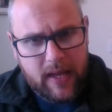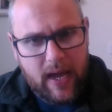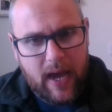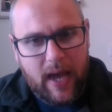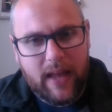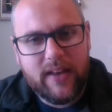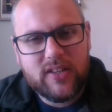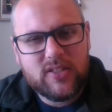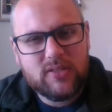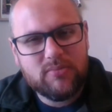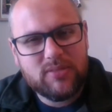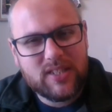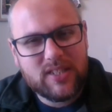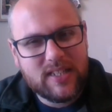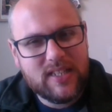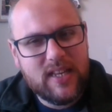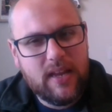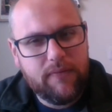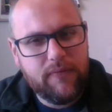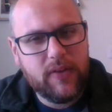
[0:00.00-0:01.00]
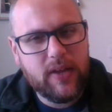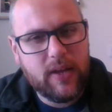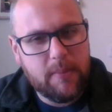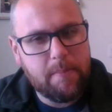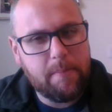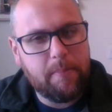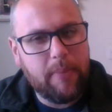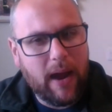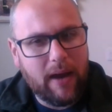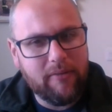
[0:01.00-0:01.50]
And there's some
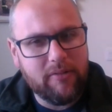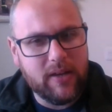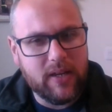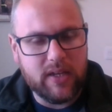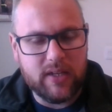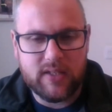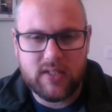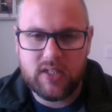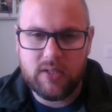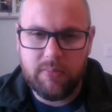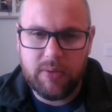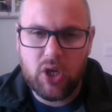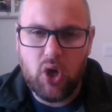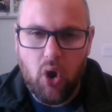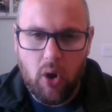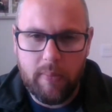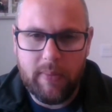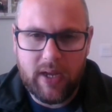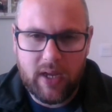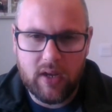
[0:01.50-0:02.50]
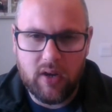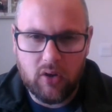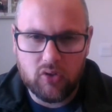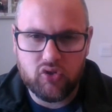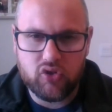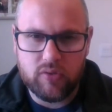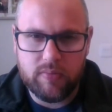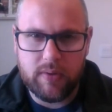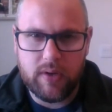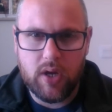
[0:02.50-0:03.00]
significant barriers to becoming an
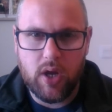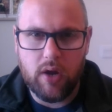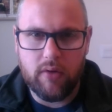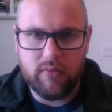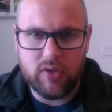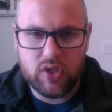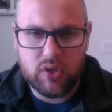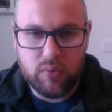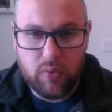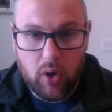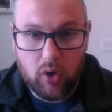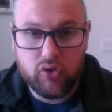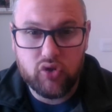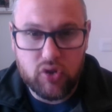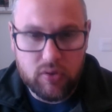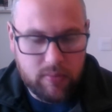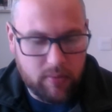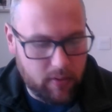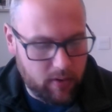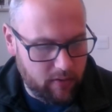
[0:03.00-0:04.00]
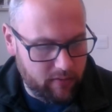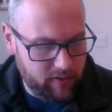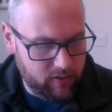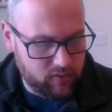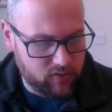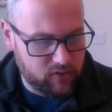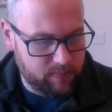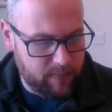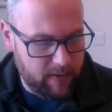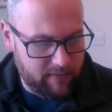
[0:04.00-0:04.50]
entrepreneur and to an entrepreneurial
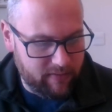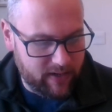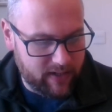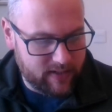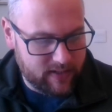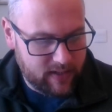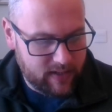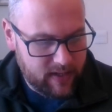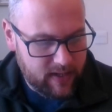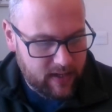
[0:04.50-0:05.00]
spirit.